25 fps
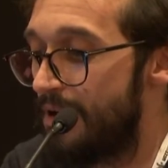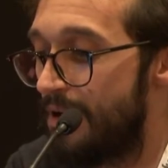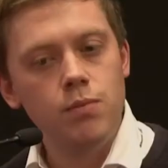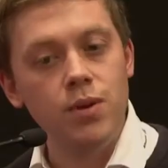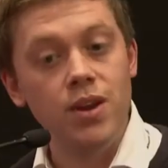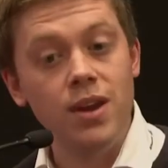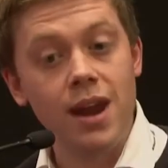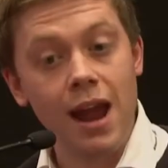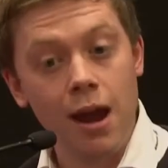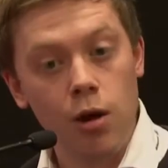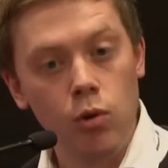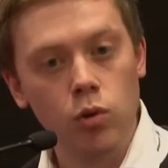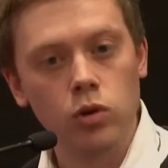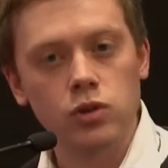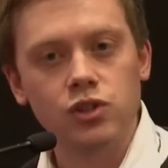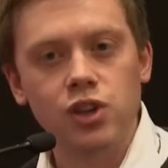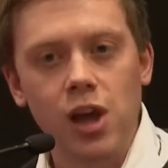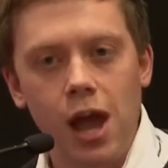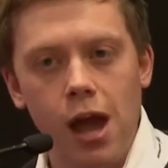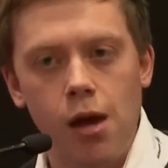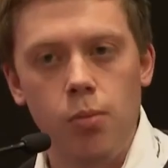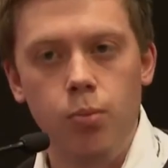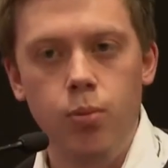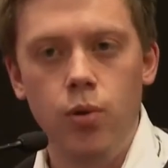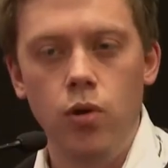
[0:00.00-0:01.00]
But now what's
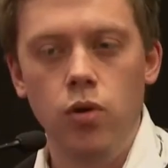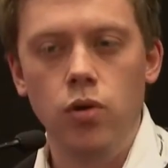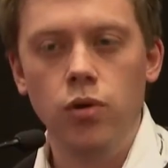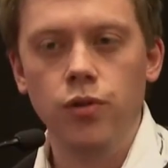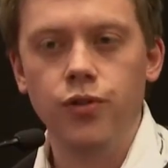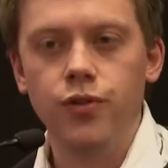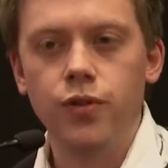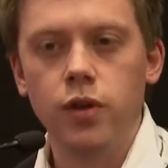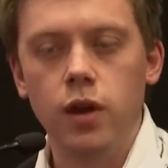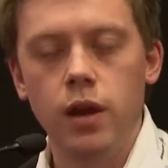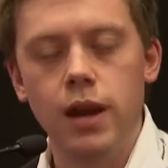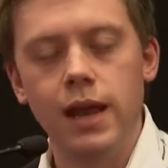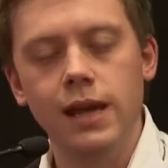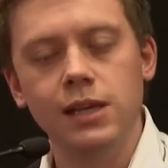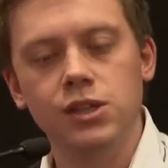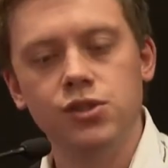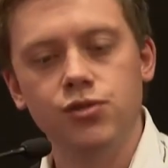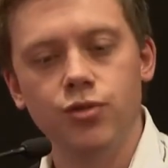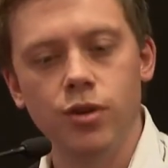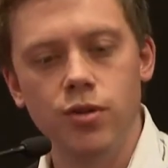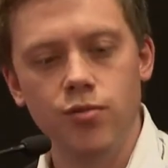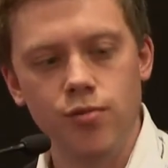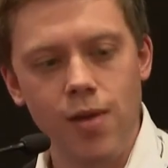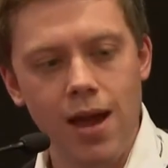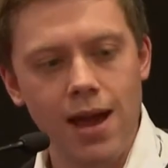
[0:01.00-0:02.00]
happened, and
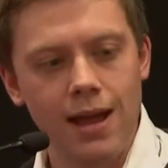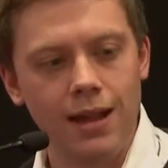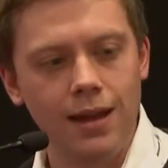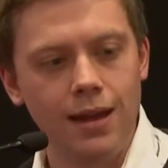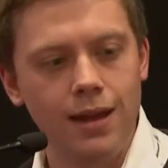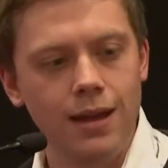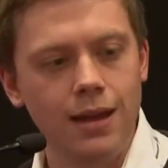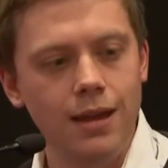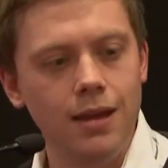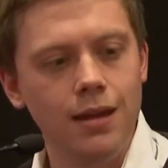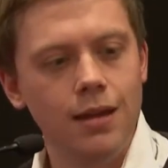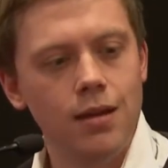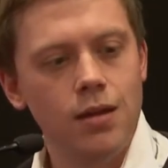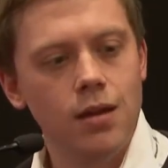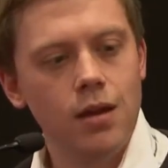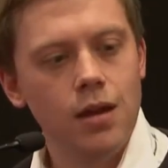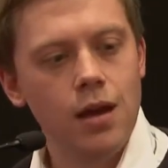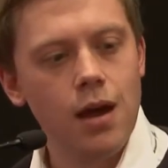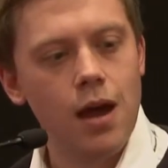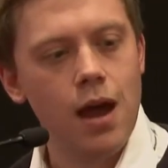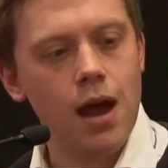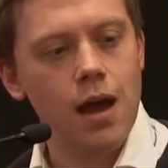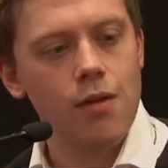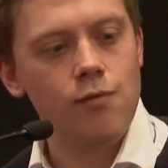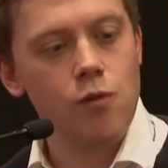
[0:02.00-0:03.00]
history rarely
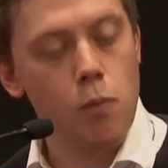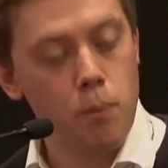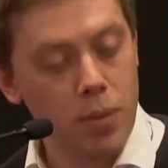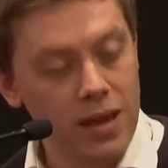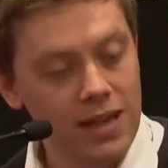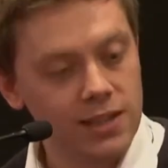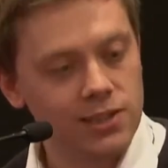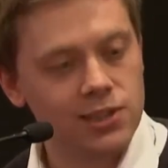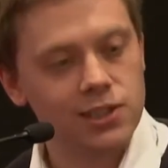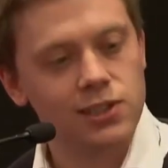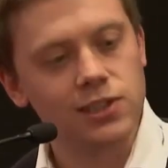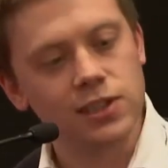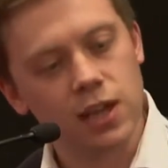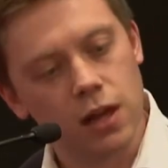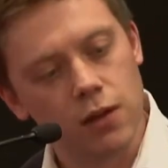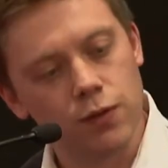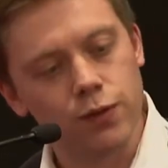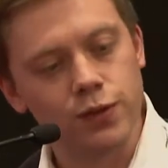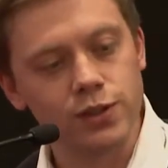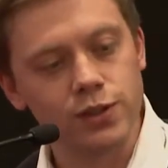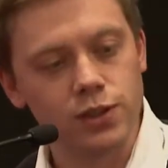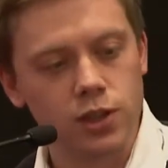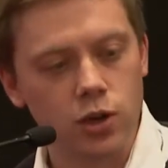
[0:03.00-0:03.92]
uh, repeats itself as the